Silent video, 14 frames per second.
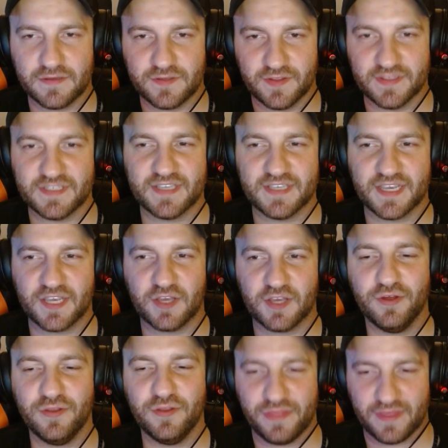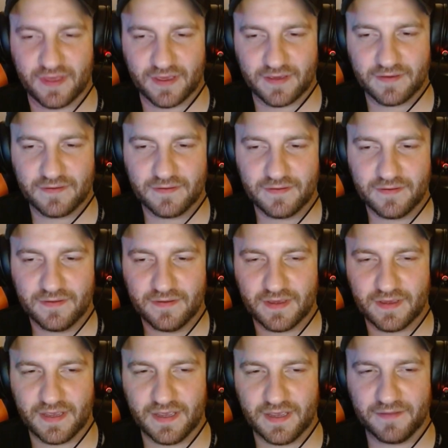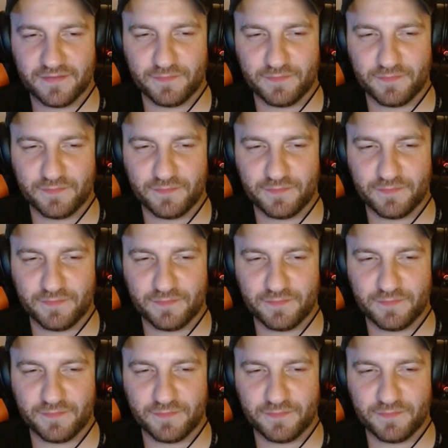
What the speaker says: so this is like a good thing. But